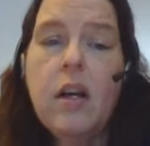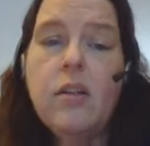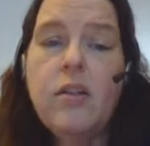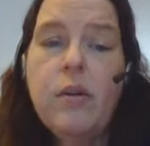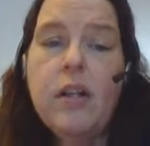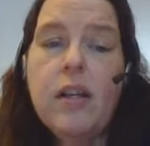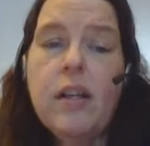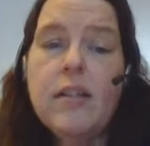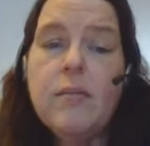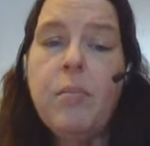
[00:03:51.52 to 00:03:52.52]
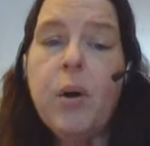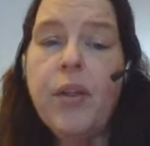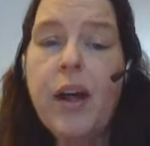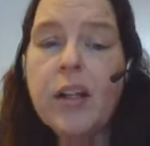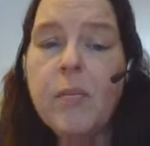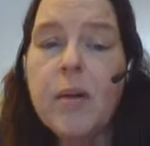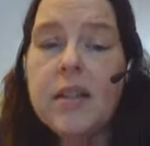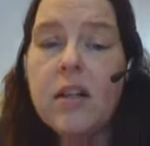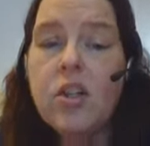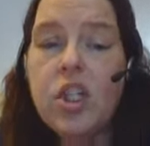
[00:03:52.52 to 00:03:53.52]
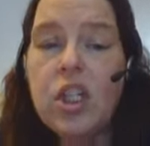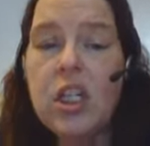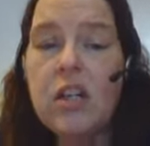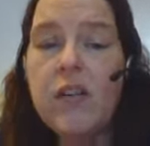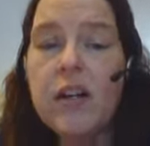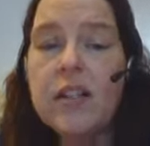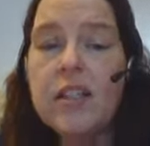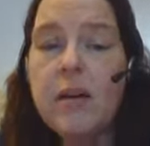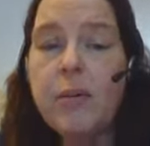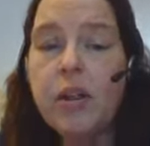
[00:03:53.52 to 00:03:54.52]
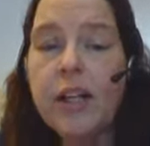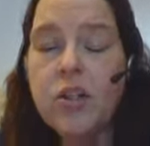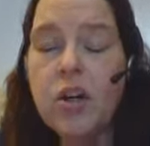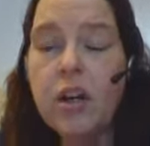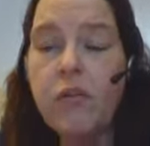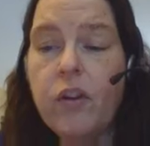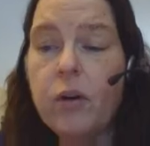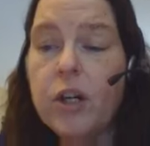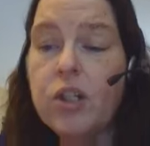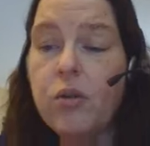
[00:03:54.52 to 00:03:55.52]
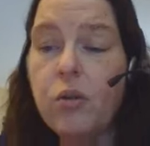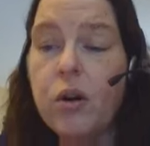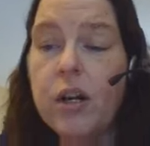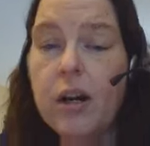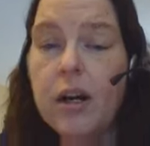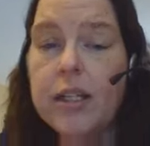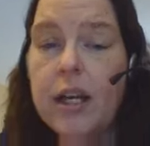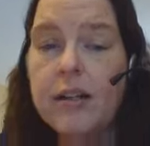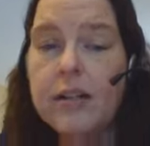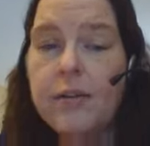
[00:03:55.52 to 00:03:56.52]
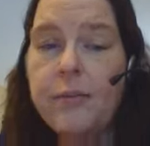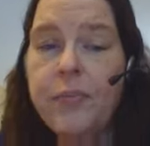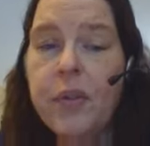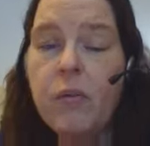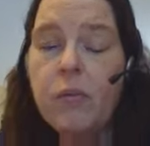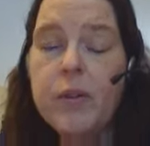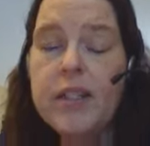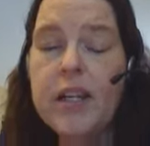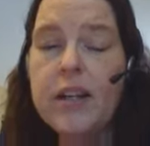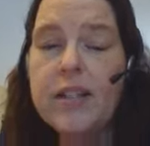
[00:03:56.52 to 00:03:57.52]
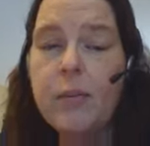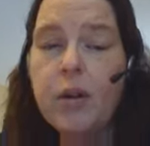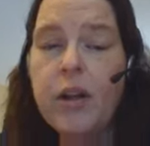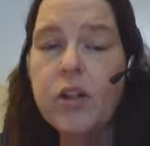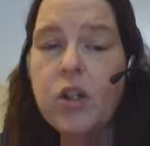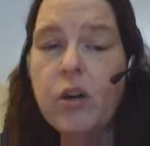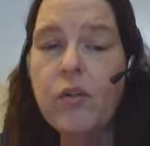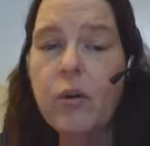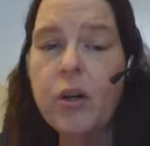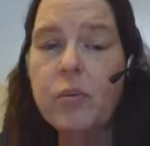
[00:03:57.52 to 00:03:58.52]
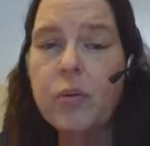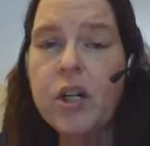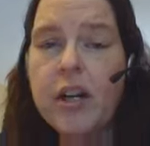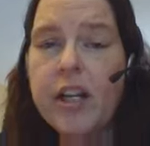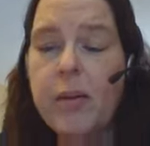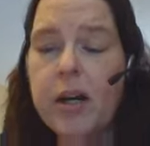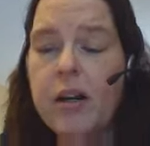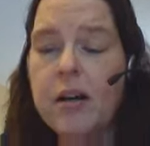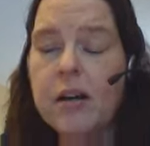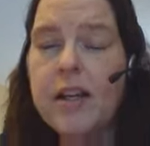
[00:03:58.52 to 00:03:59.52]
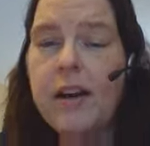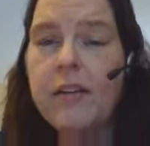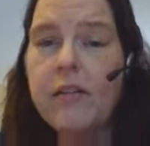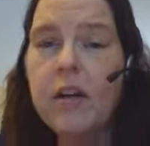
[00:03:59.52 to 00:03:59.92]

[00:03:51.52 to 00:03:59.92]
In doing this, both elements achieve a stable electron configuration or an octet. When we say a stable electron configuration, we're talking about an octet.